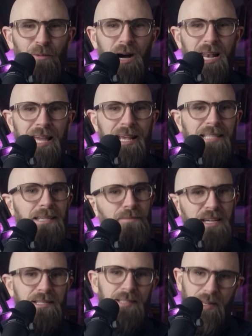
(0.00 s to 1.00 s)
While I guess it
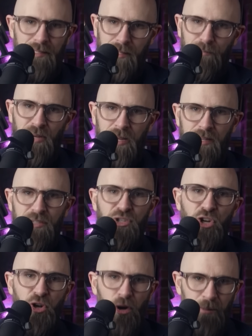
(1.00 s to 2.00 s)
makes sense the pilots
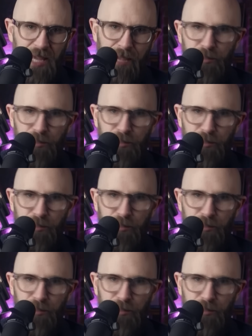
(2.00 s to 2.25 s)
should not be